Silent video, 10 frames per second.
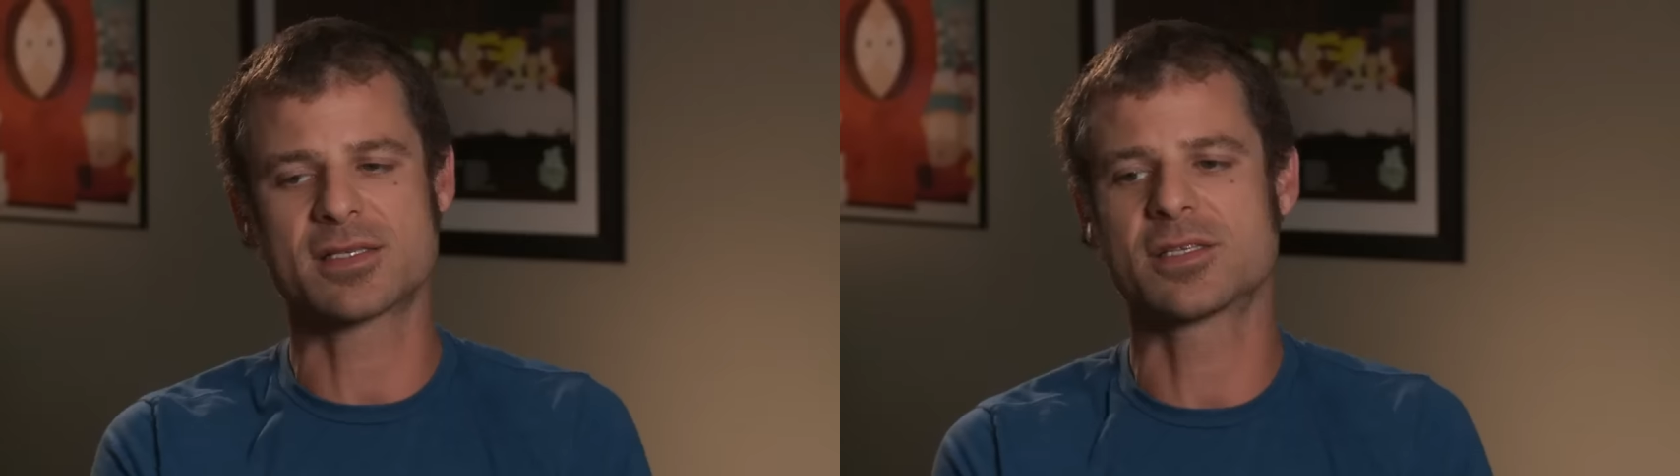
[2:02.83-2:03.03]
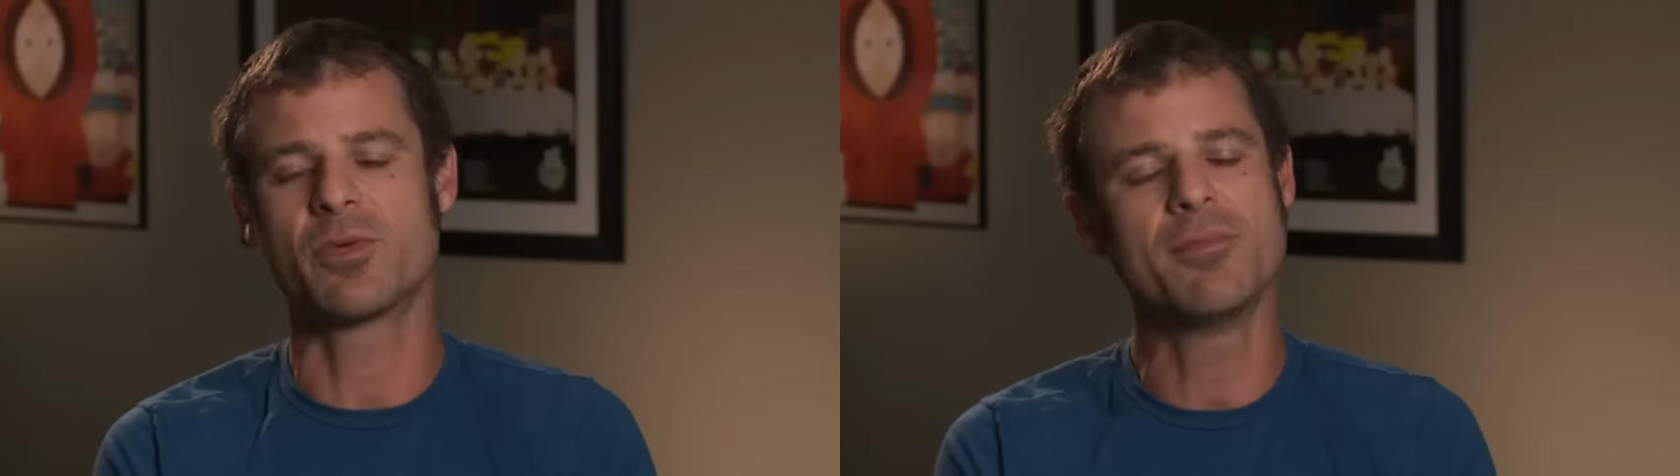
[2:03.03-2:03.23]

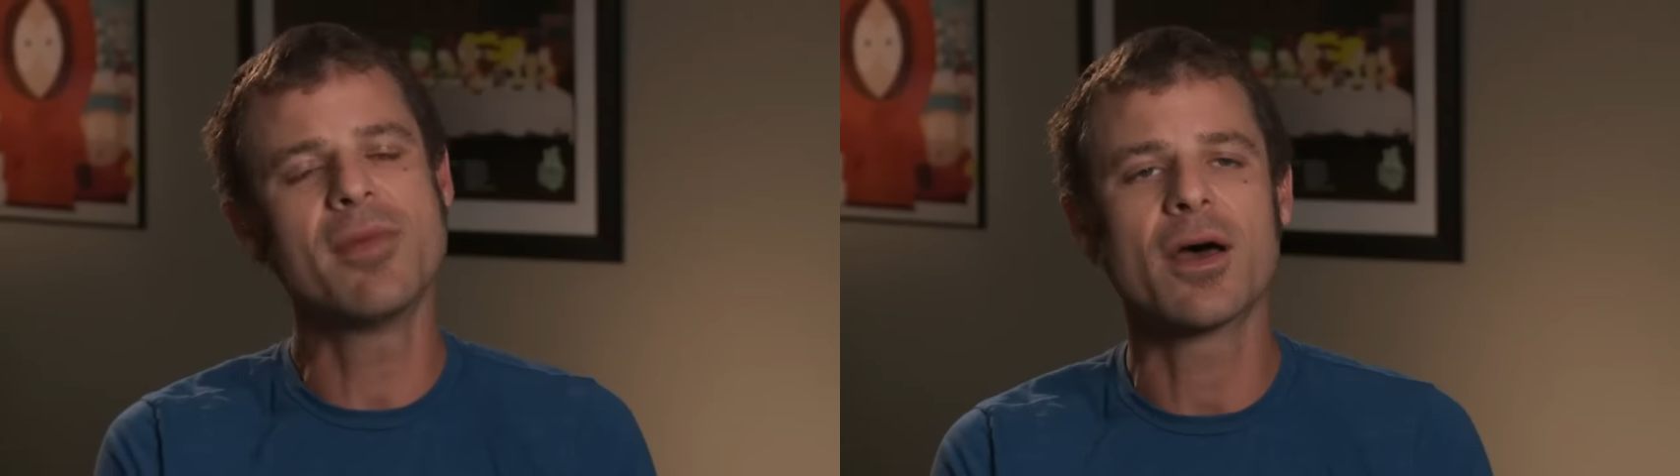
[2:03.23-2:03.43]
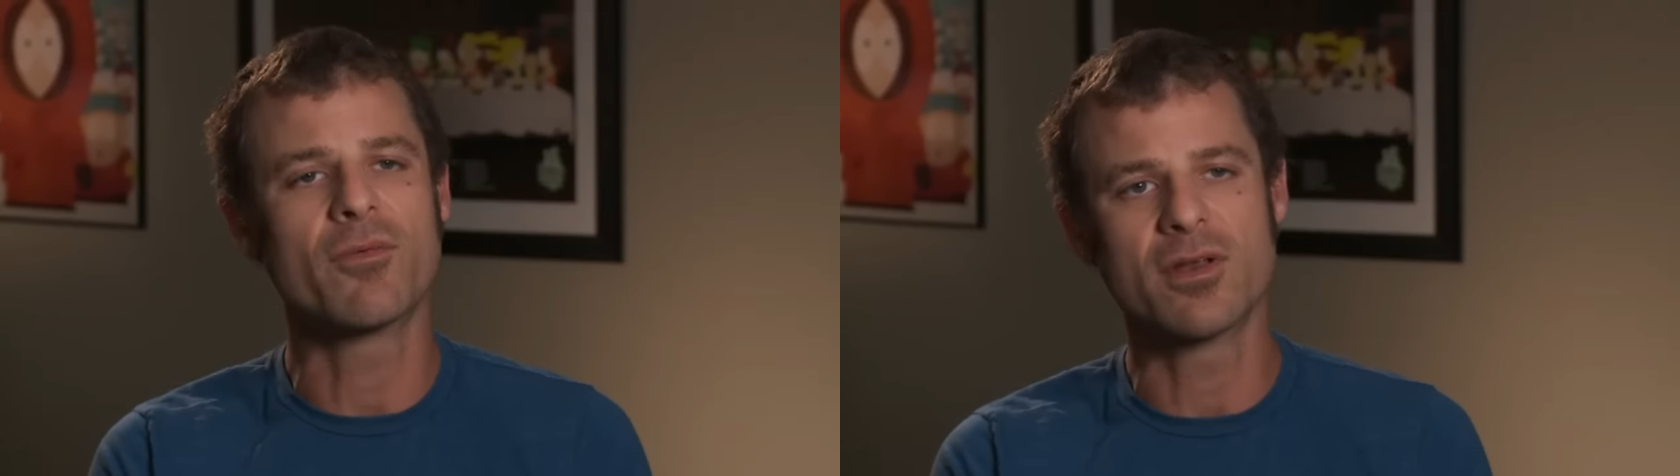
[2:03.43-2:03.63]
since we
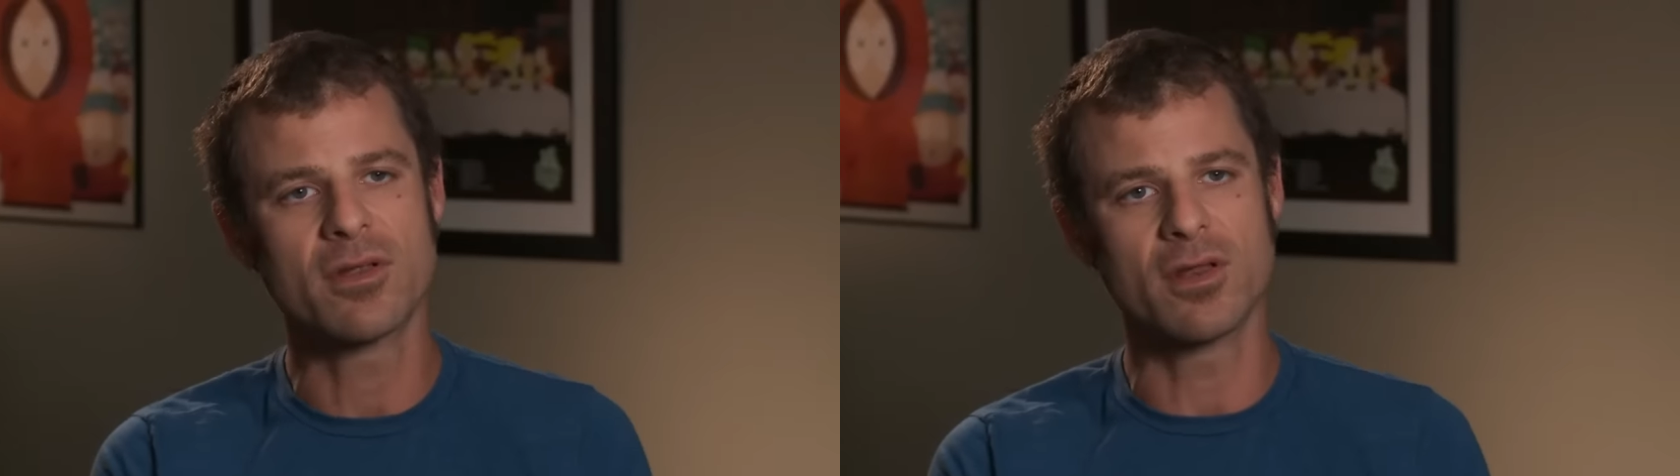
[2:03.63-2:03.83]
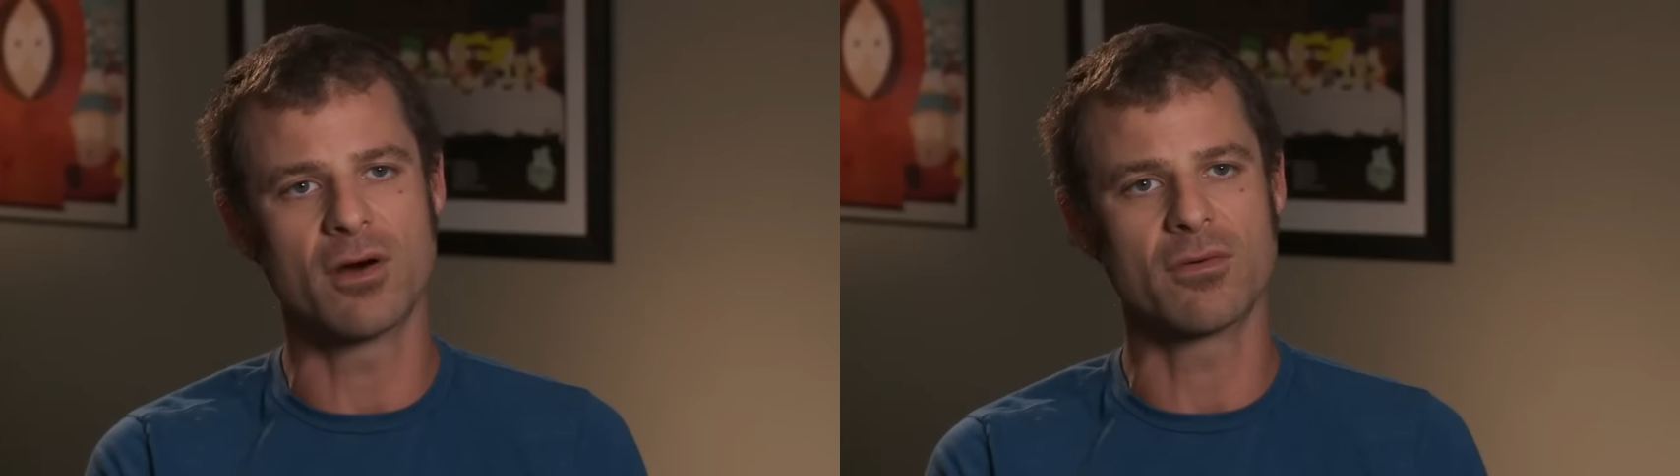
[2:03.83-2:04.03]
met when,
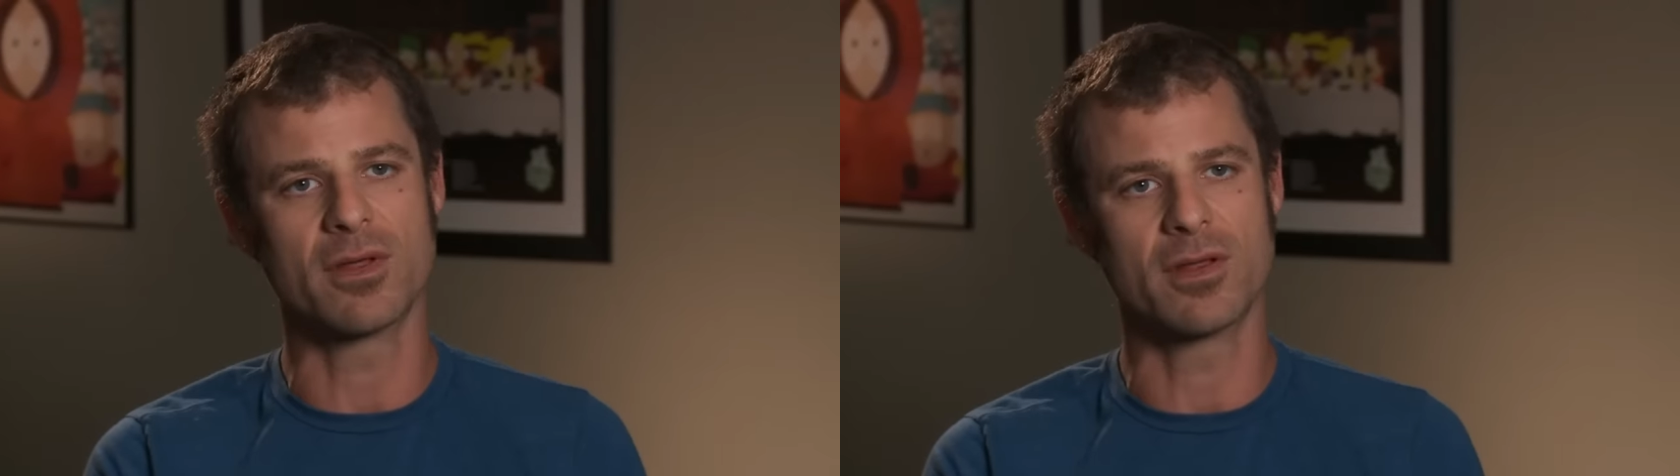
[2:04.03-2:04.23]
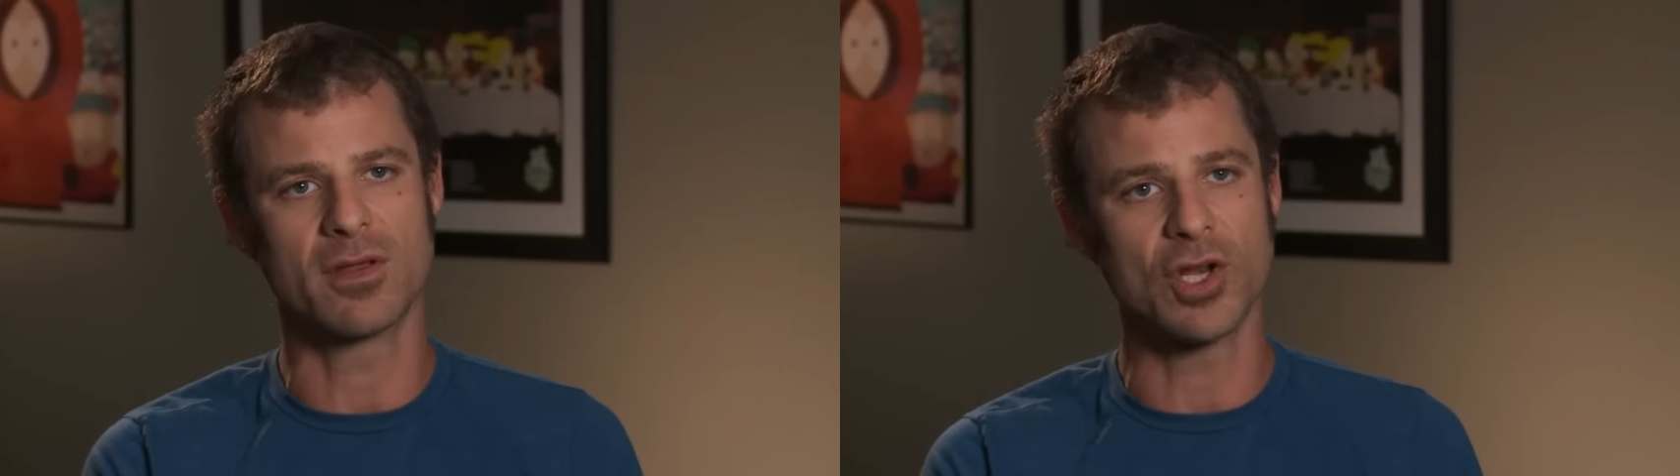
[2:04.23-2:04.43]

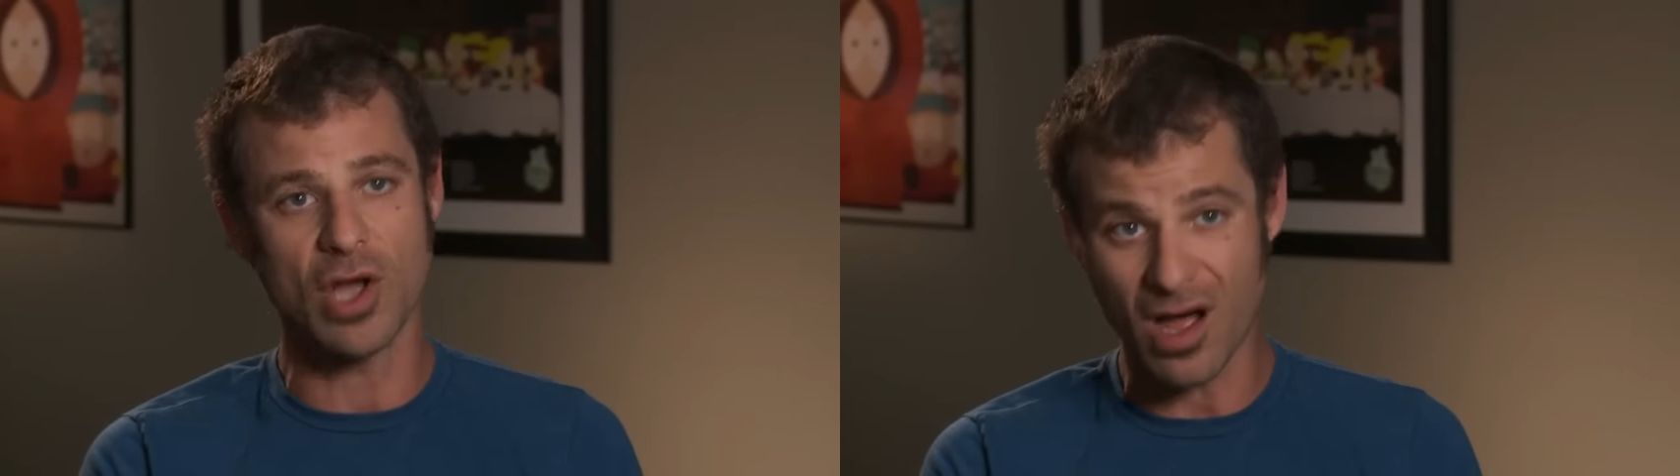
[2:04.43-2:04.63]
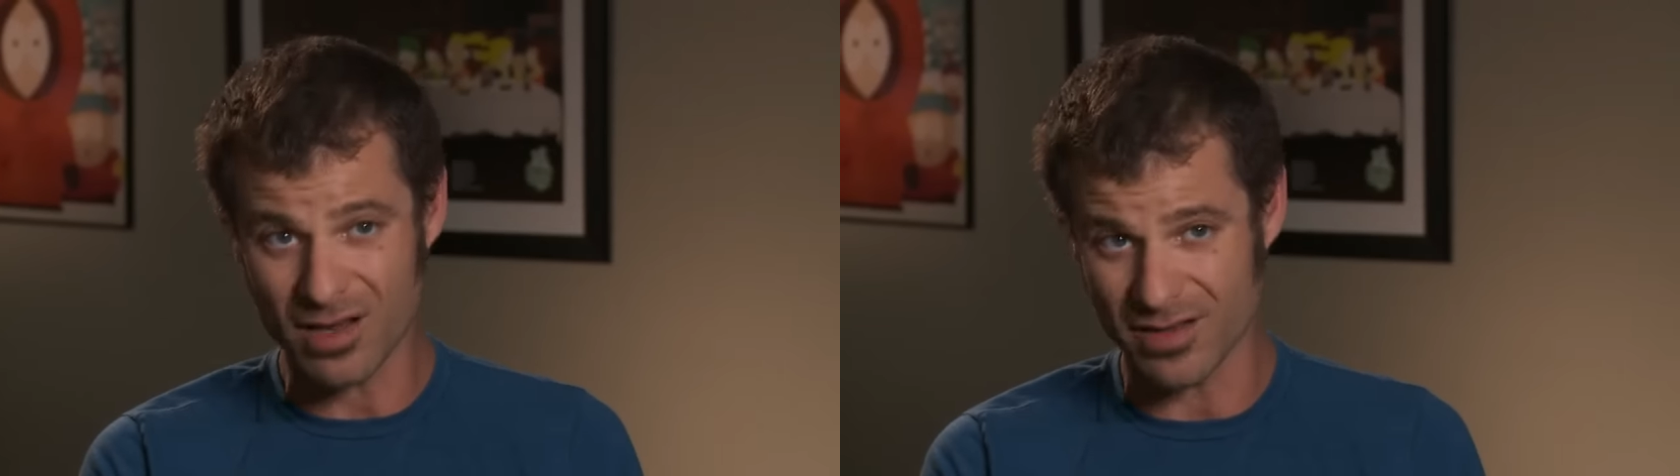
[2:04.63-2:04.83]
in
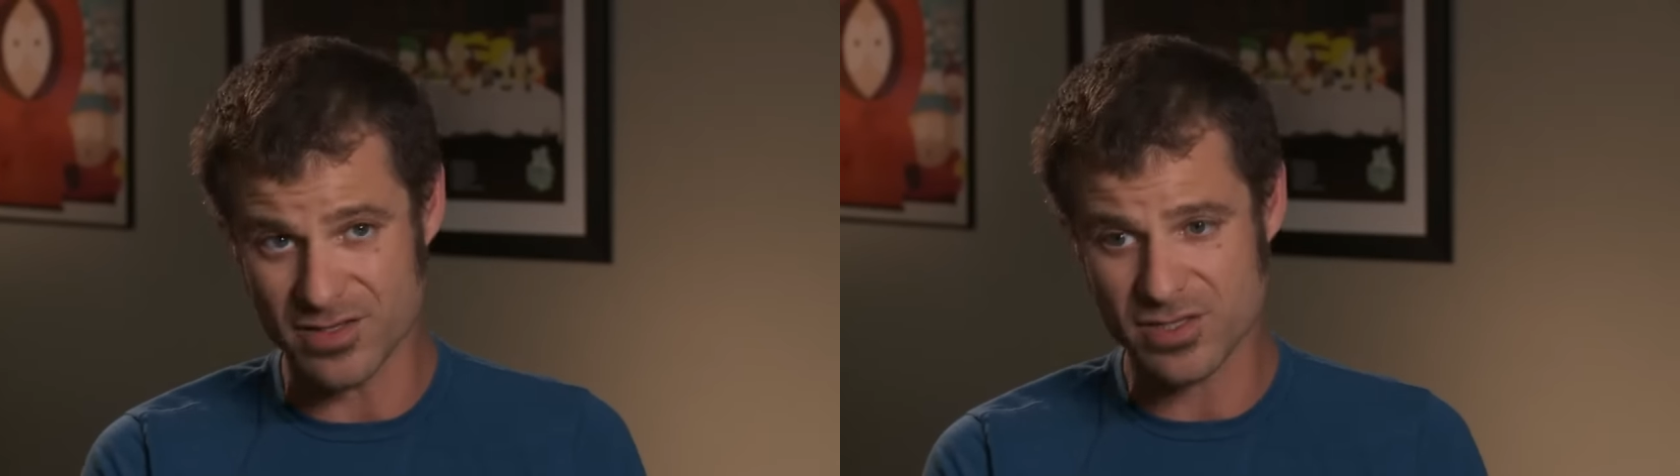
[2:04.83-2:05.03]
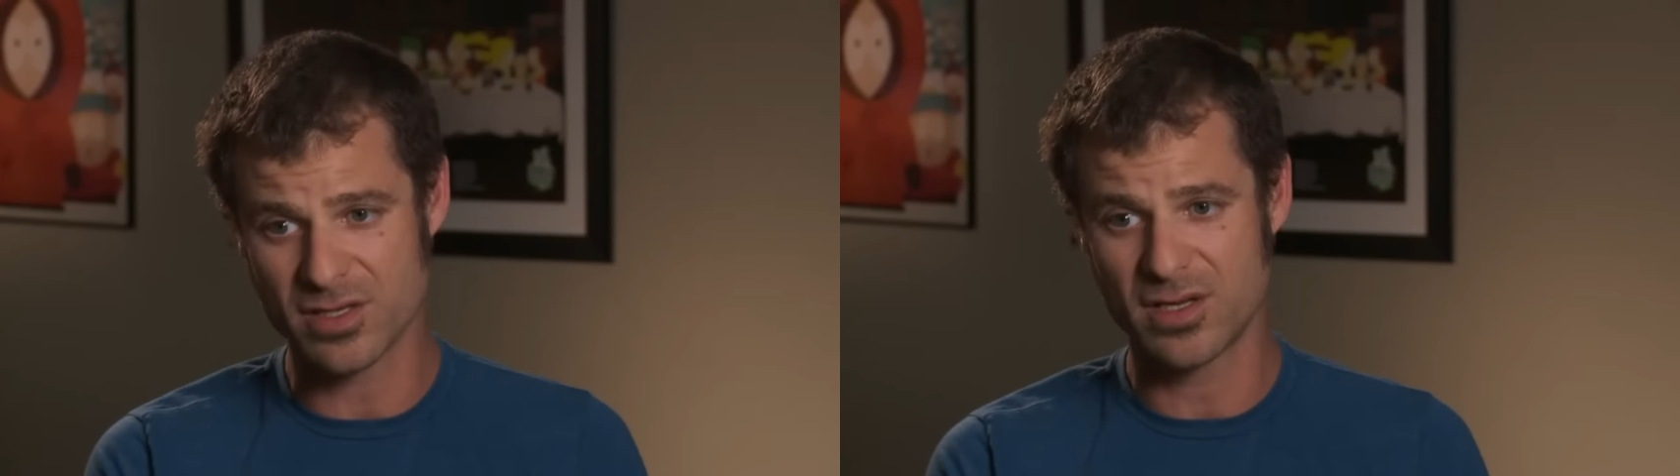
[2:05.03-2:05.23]

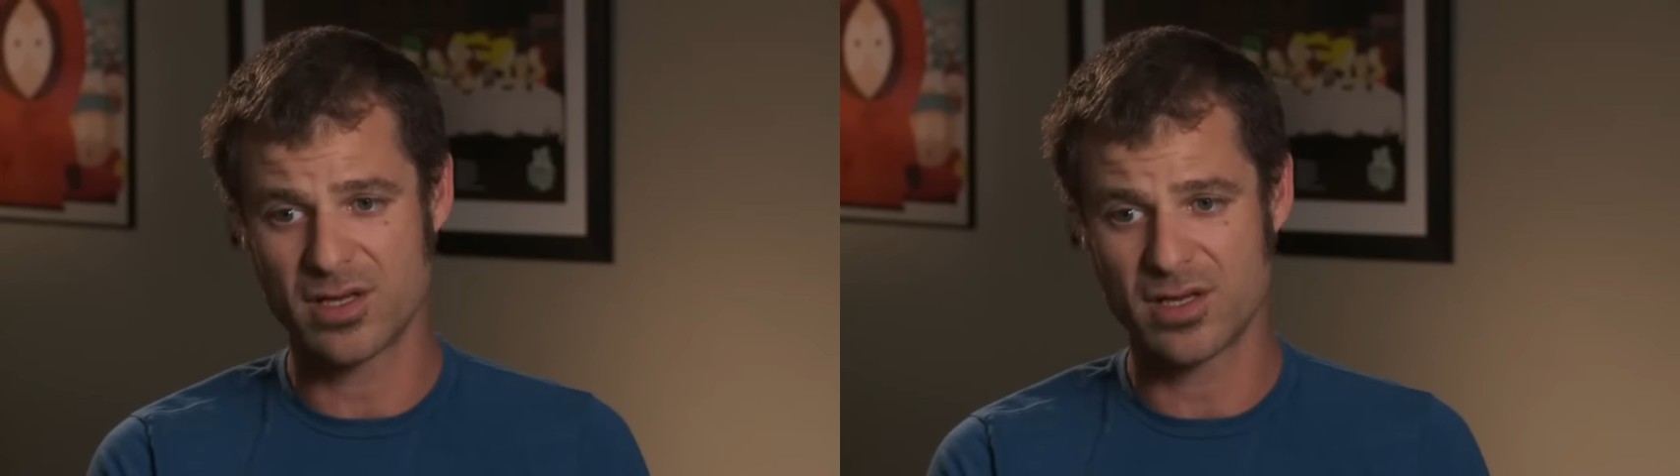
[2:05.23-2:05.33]
college.